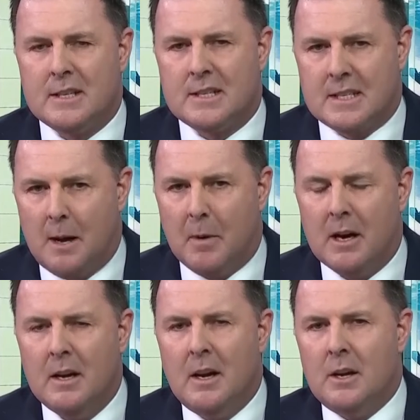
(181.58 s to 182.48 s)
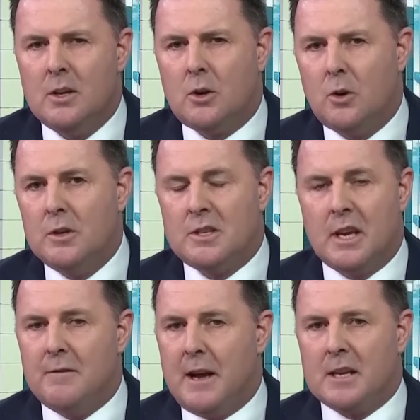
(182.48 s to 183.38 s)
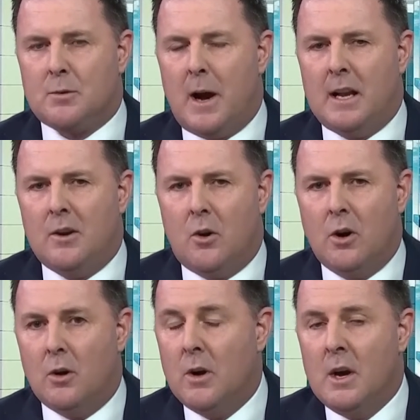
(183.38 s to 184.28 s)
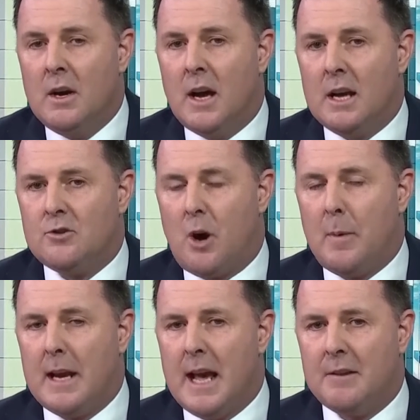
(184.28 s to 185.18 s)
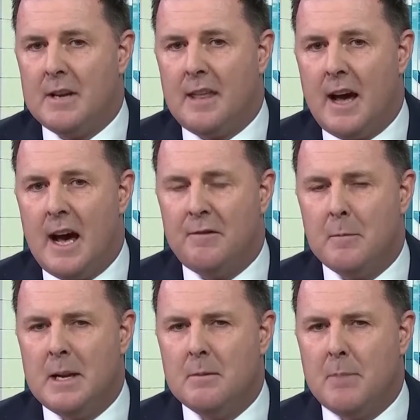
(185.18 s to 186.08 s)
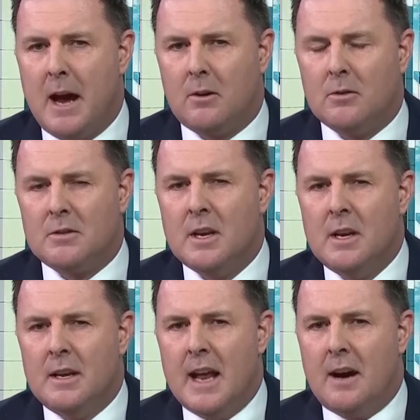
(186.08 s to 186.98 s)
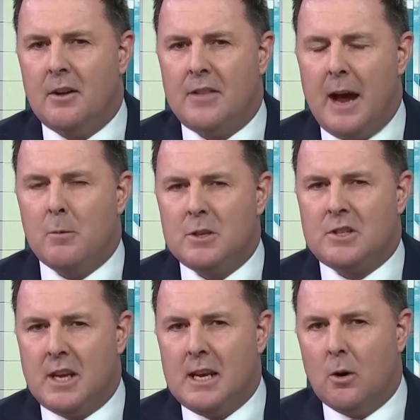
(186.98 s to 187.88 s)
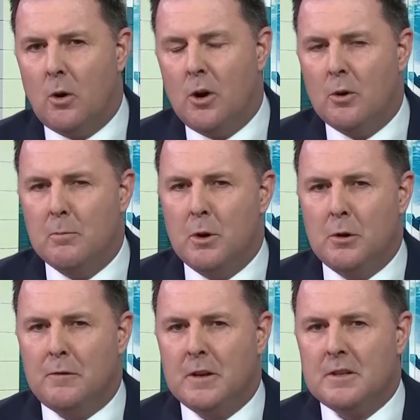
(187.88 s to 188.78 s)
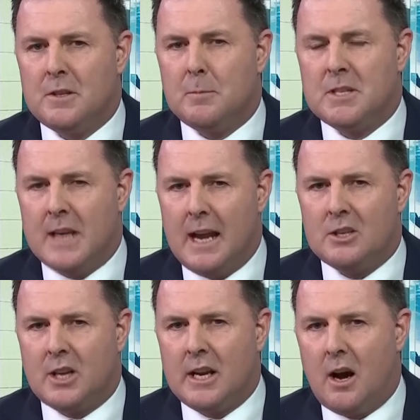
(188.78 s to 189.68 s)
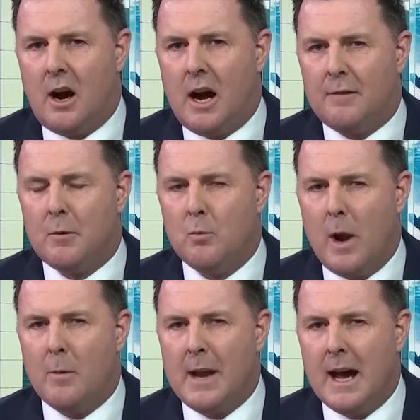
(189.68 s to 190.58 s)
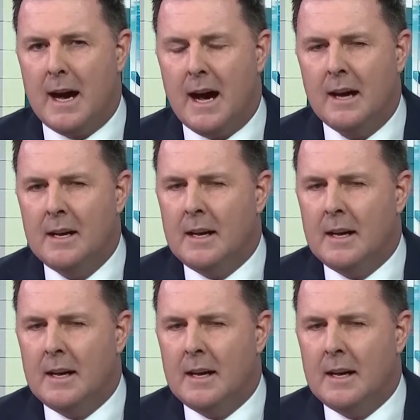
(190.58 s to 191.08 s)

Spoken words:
the summer, you could see Venezuelan oil dropping out of another 500,000 barrels. Now, that would see oil move substantially higher from where we are.